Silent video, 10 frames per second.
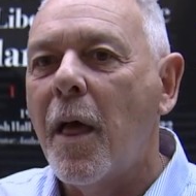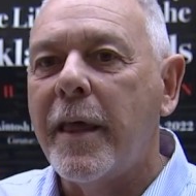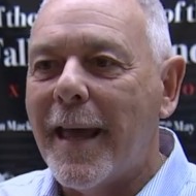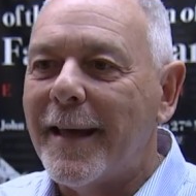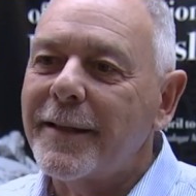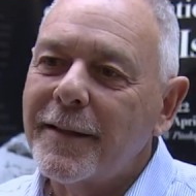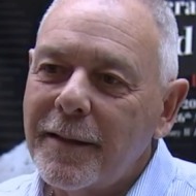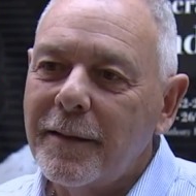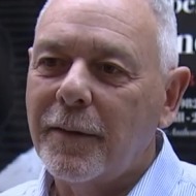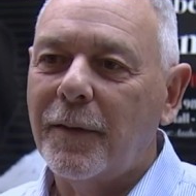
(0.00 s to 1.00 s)

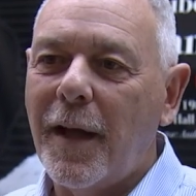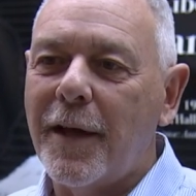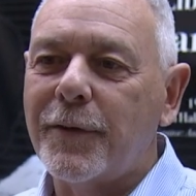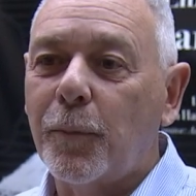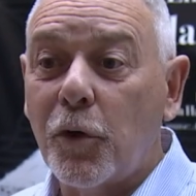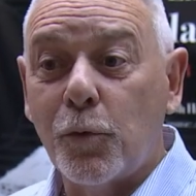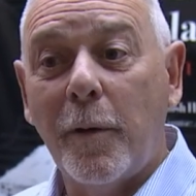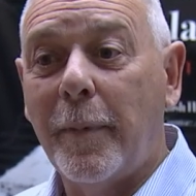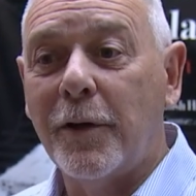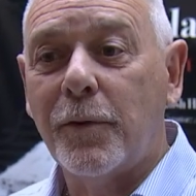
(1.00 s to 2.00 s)
Yes, yes, because
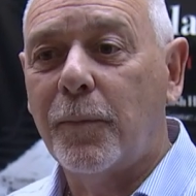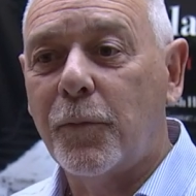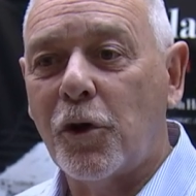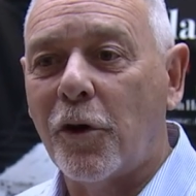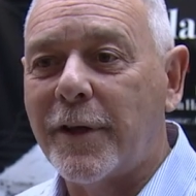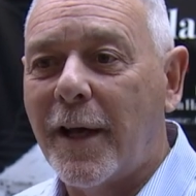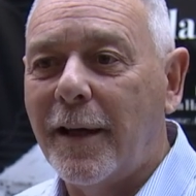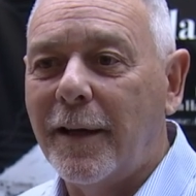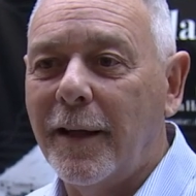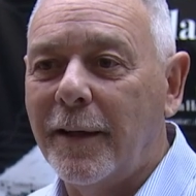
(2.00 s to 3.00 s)
we've been shot at,
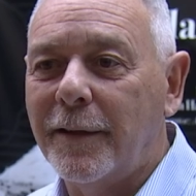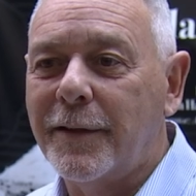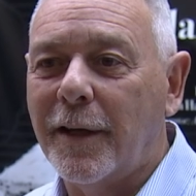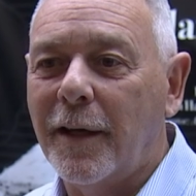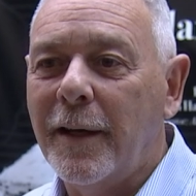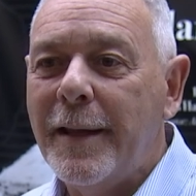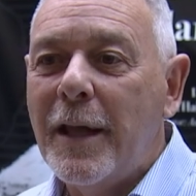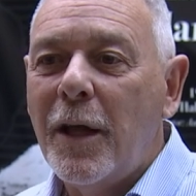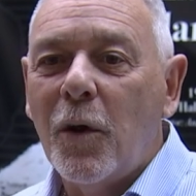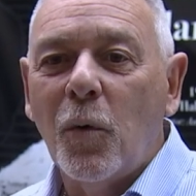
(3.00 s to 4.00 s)
and uh,
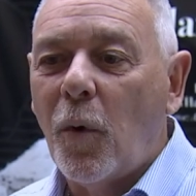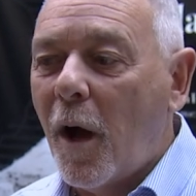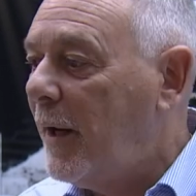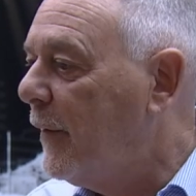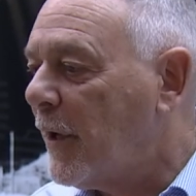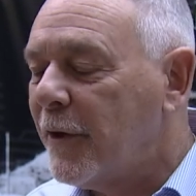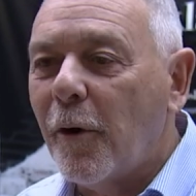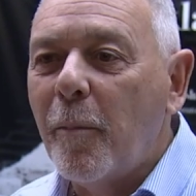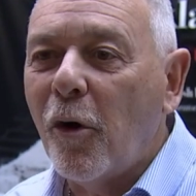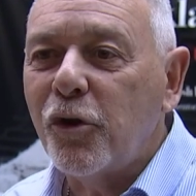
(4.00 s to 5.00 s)
I lived under
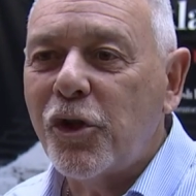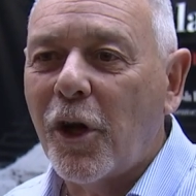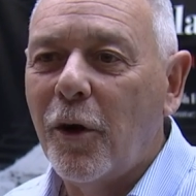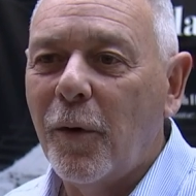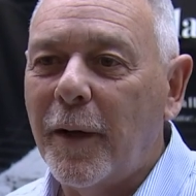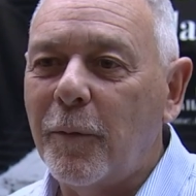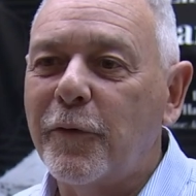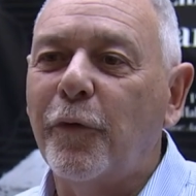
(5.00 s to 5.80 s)
a poncho, and it was